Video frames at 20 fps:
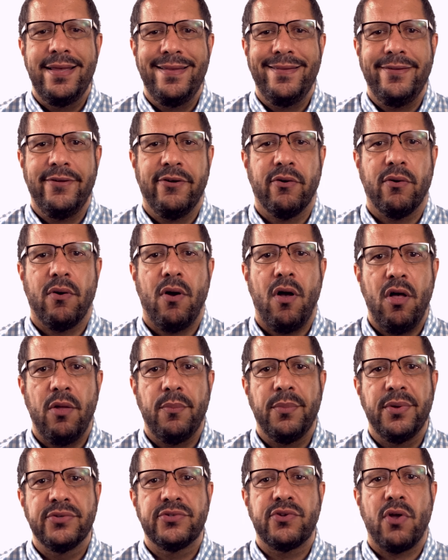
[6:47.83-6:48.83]
you're
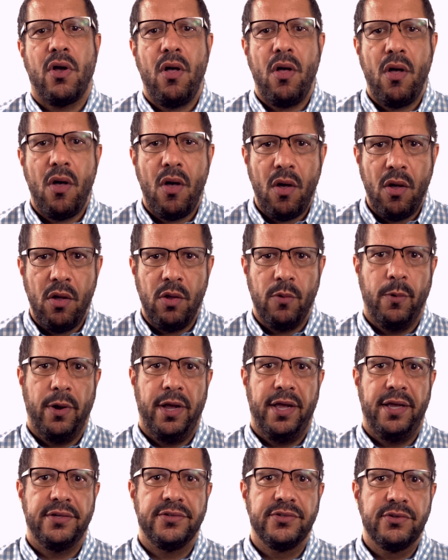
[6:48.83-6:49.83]
almost
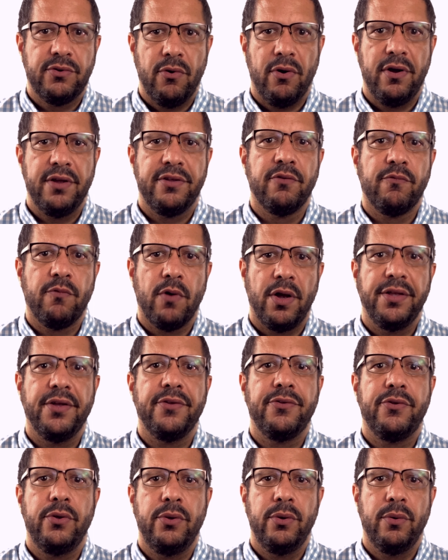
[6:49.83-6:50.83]
always going to run
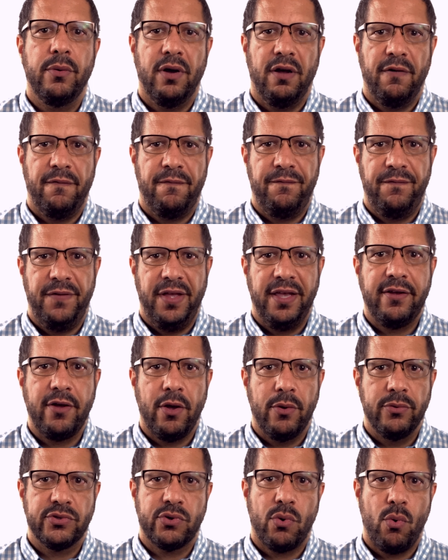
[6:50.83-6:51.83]
into a
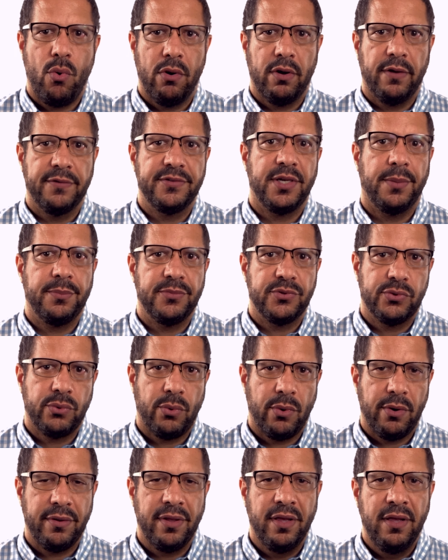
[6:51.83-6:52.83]
FICO score of some
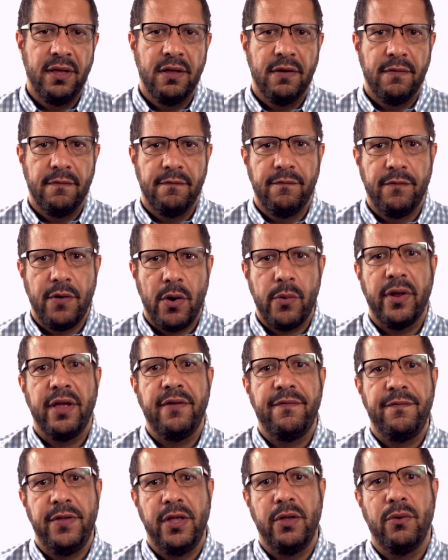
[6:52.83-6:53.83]
sort. Very
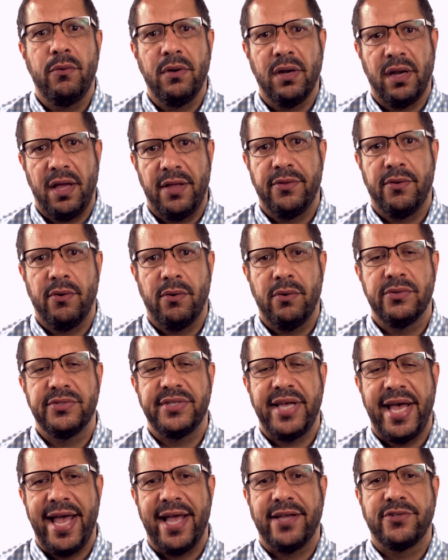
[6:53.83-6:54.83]
few lenders
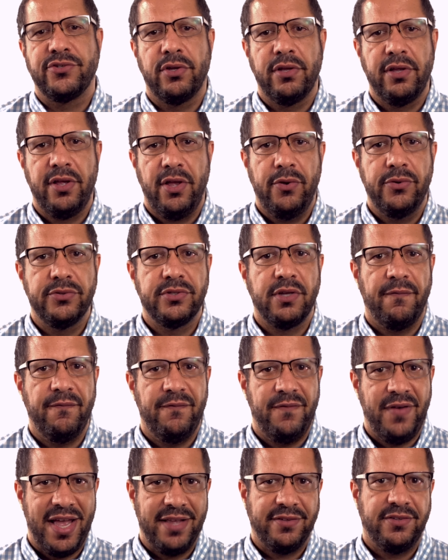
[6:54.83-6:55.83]
actually use a
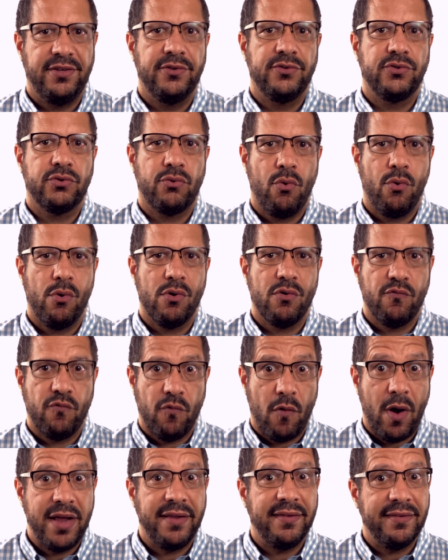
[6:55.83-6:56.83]
Vantage score
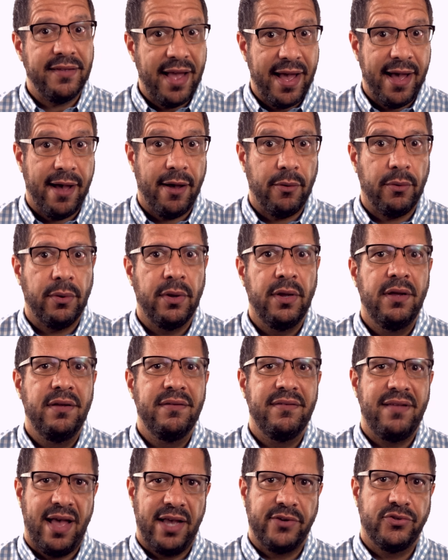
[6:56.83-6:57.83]
right now
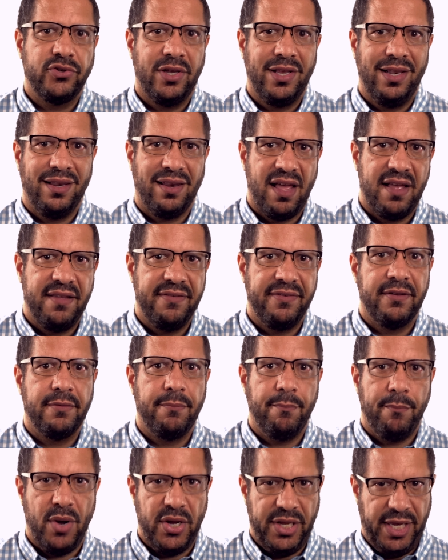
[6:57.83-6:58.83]
to actually lend
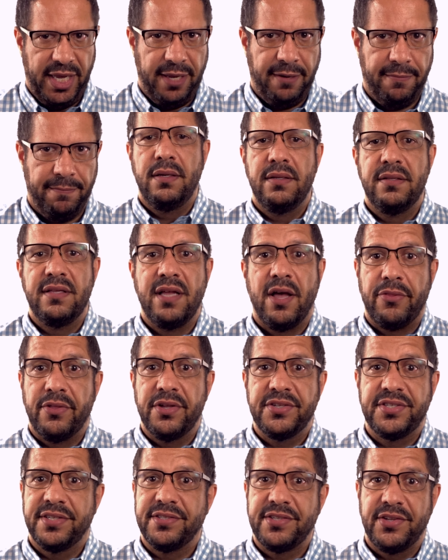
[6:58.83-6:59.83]
money. Now,
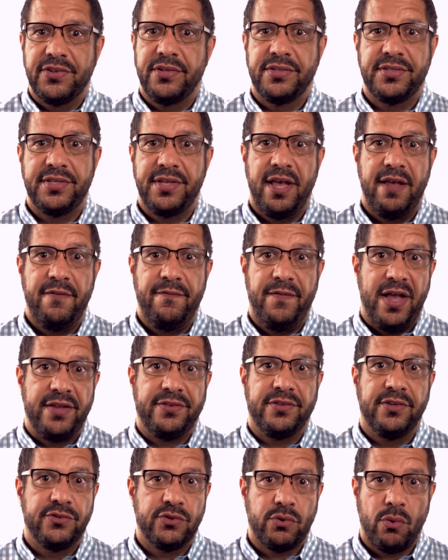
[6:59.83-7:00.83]
this isn't to say
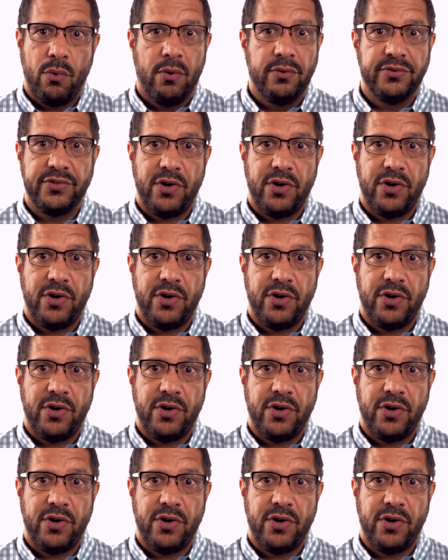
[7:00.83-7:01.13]
Vantage scores